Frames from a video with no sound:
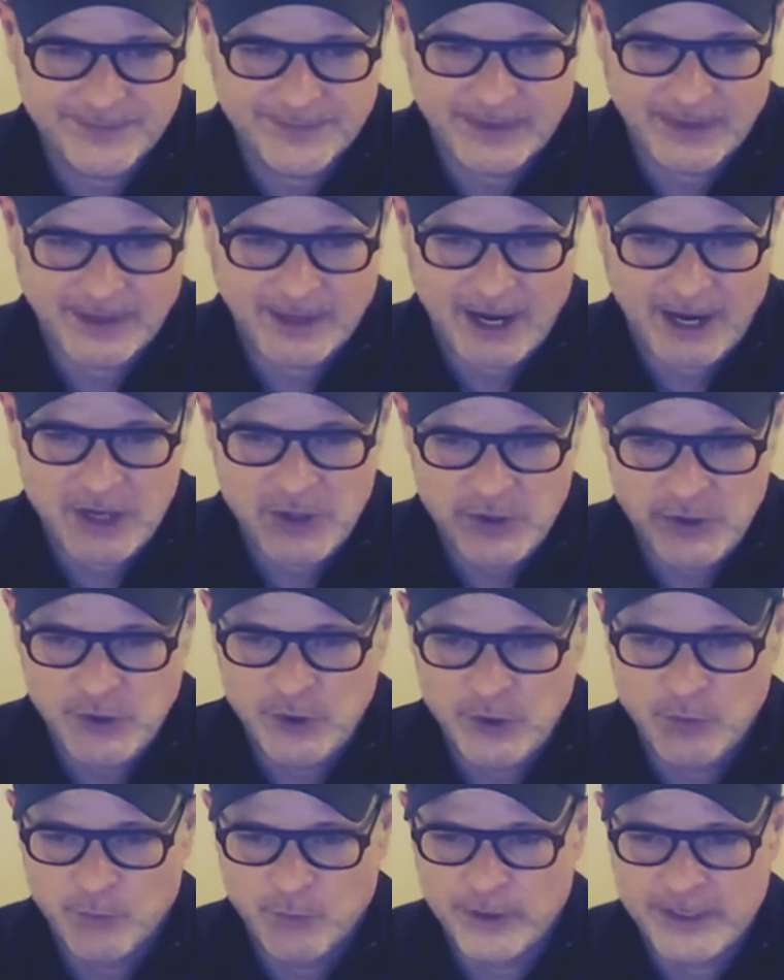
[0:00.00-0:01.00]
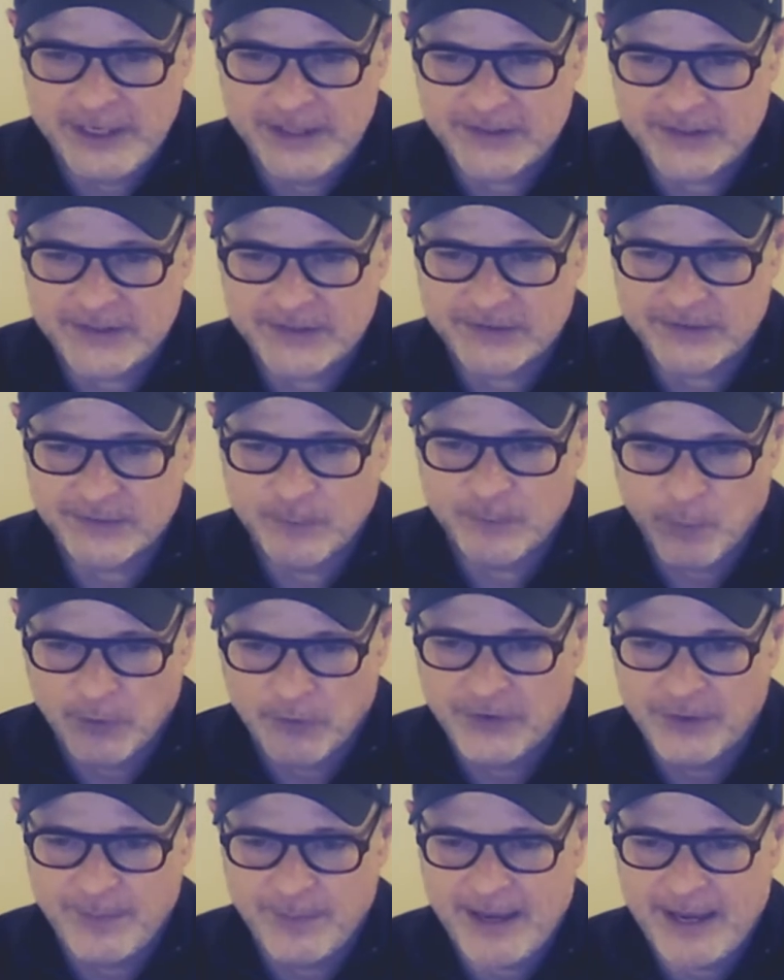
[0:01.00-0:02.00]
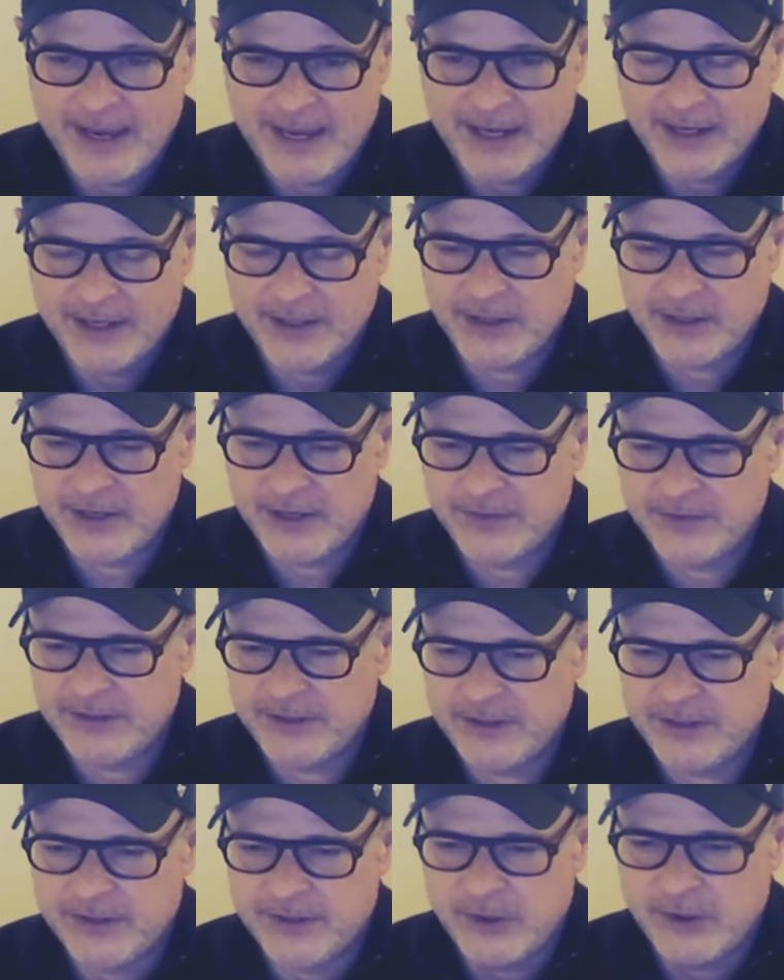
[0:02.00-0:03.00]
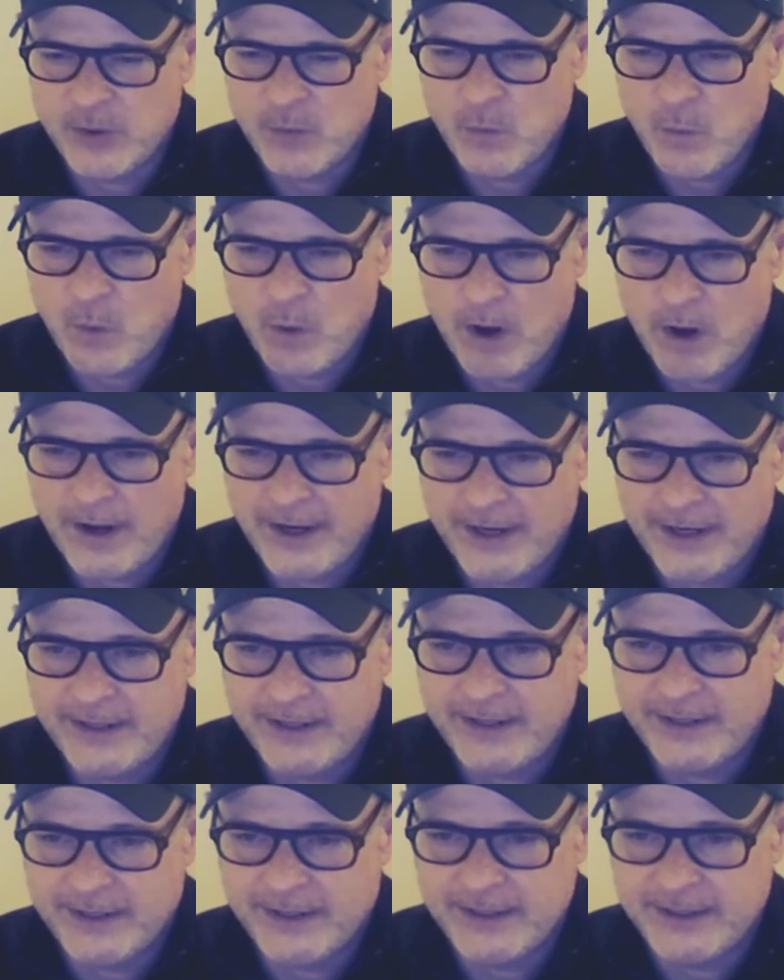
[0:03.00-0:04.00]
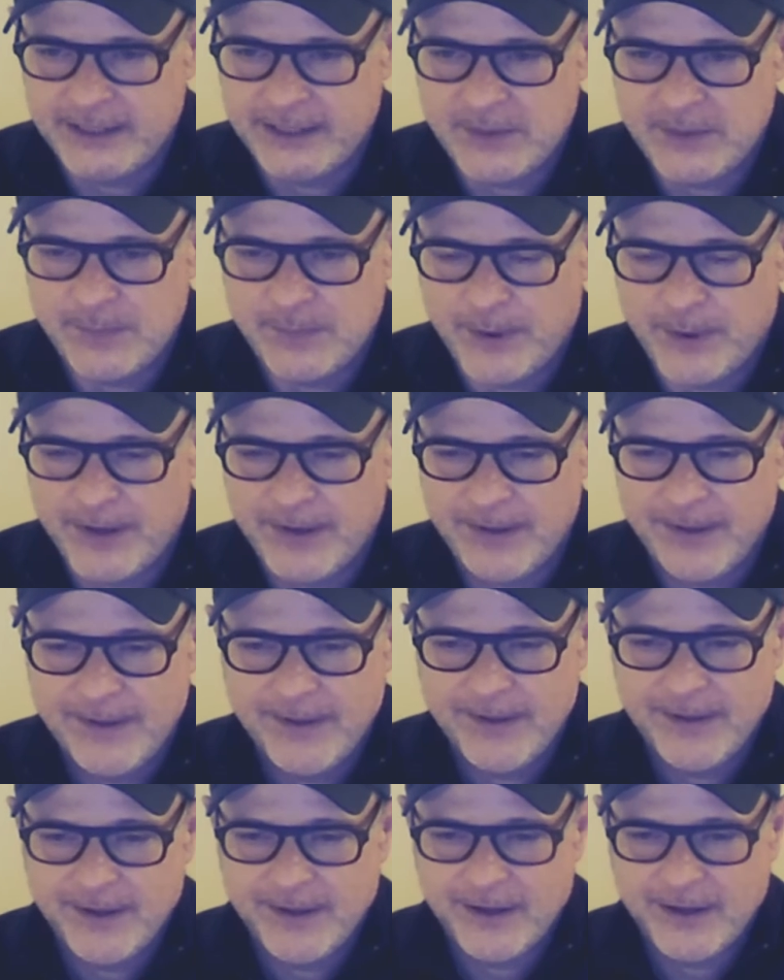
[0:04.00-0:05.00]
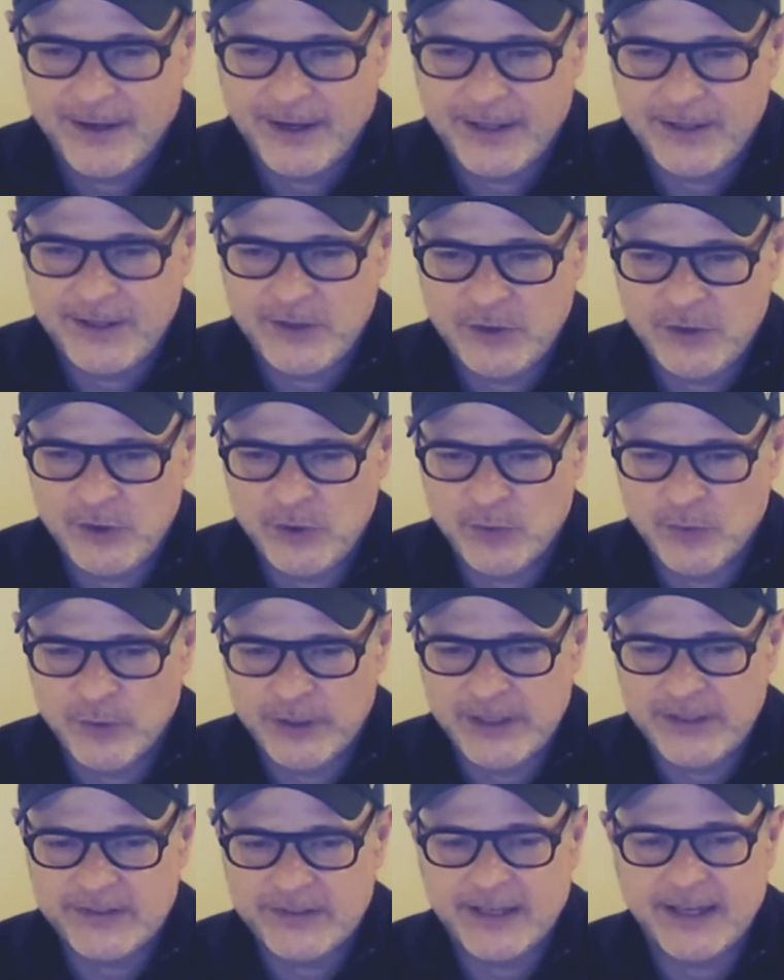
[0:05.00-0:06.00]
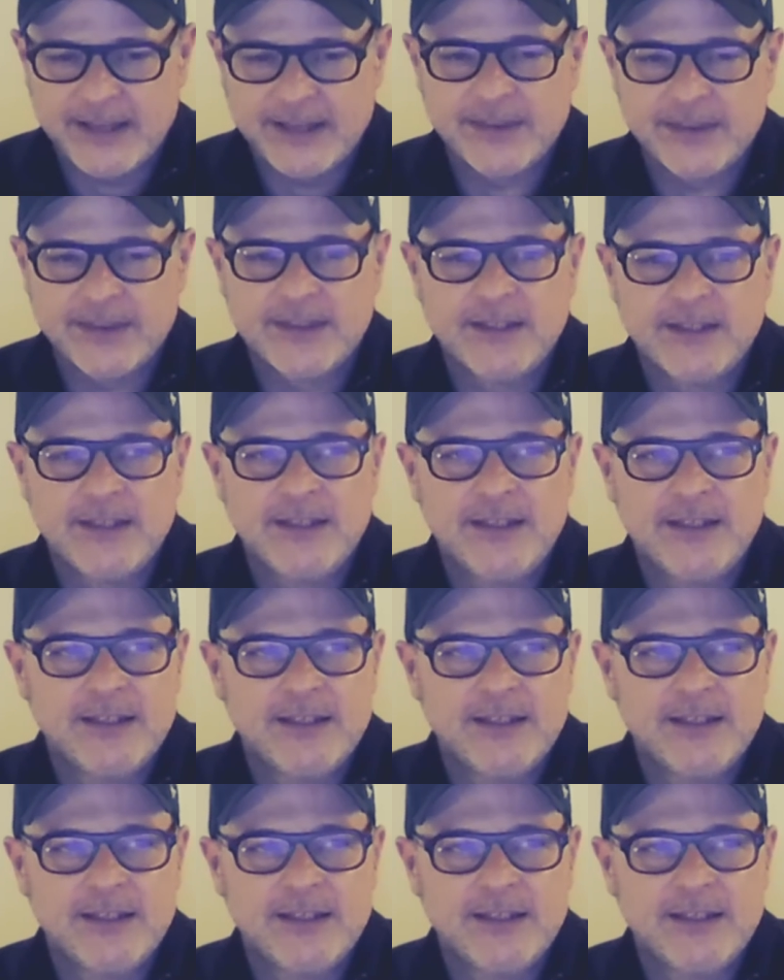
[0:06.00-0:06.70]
I knew Reese was the man. I don't know why I did, but I knew Reese had the